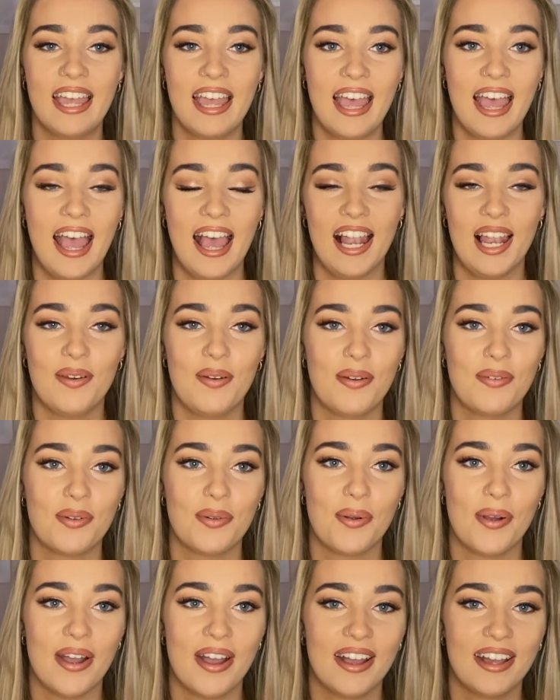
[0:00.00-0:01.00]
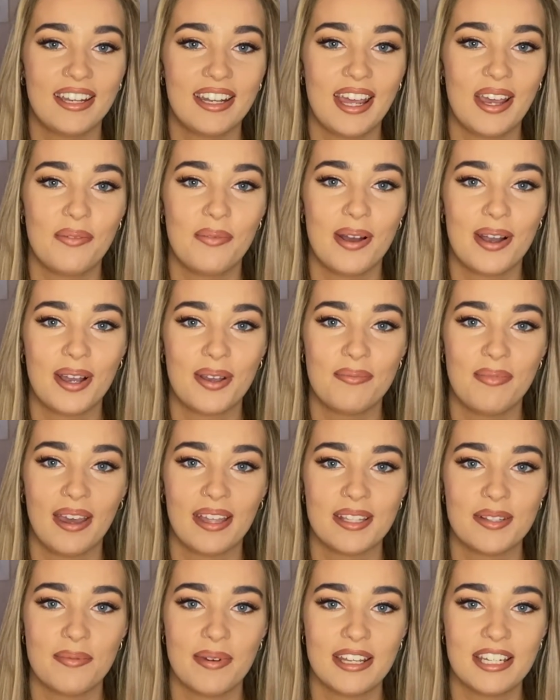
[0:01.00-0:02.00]
Hello everyone and welcome
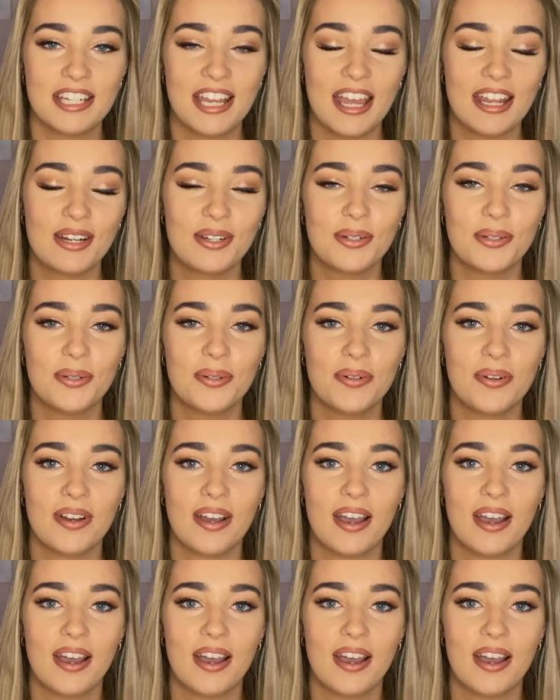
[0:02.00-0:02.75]
back to my channel.